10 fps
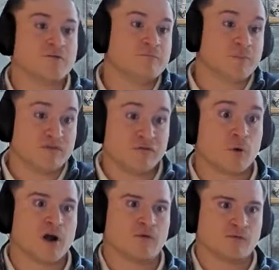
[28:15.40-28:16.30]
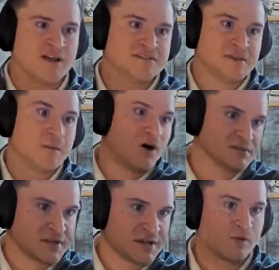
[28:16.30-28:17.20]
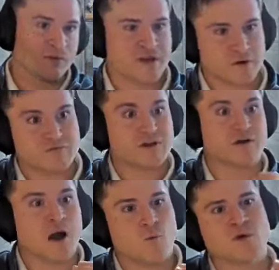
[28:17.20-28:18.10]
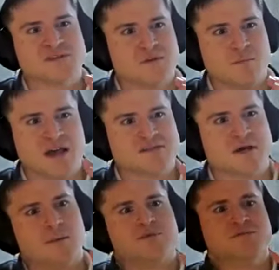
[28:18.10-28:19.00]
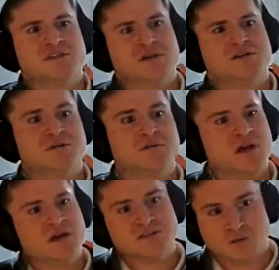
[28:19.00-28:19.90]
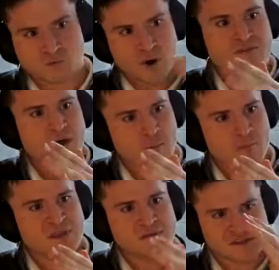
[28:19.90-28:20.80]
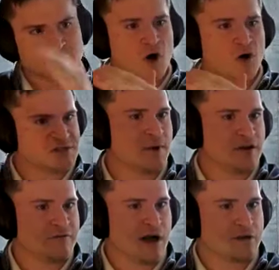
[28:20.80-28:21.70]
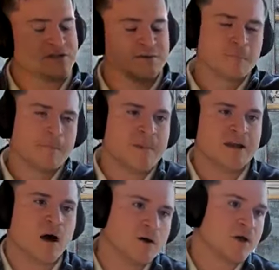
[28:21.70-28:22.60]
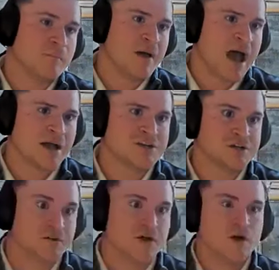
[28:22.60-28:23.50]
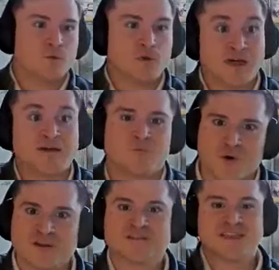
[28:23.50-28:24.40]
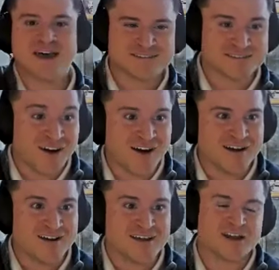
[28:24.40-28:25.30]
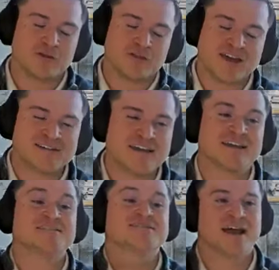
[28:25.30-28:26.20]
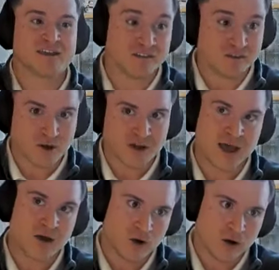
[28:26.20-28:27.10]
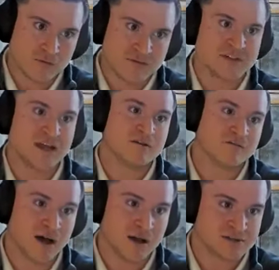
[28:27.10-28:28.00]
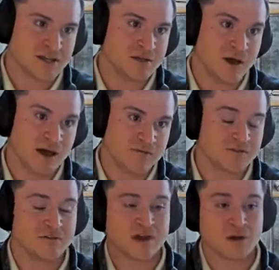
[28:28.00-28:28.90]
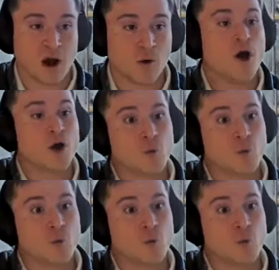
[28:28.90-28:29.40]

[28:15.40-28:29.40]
it'll before it writes them all separately, it'll figure out what's the best optimization to write them in the smallest amount of files. And auto compaction will then, once that's done, it'll then take a second look at all of the data files that you have to figure out